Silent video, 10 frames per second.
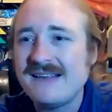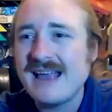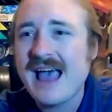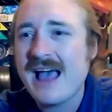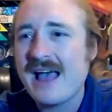
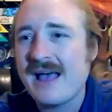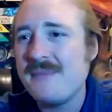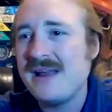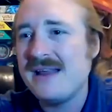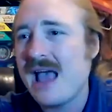Yeah. I
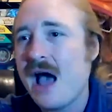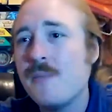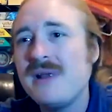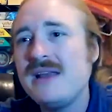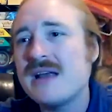mean, how
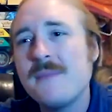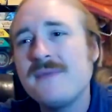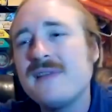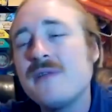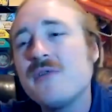many
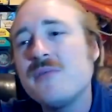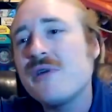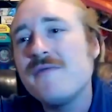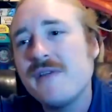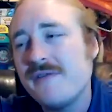times did they
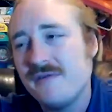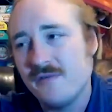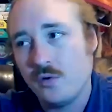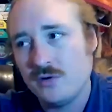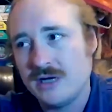reprint Vivid
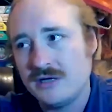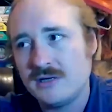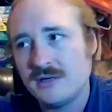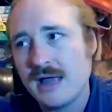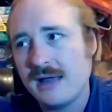
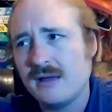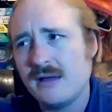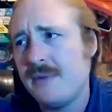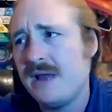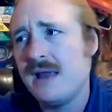Voltage? Like,
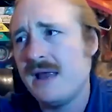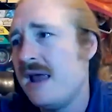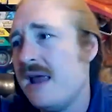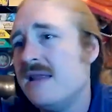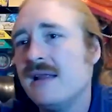I mean,
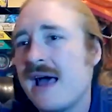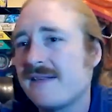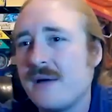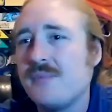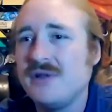in the
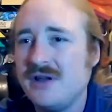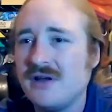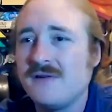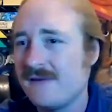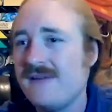last couple of years.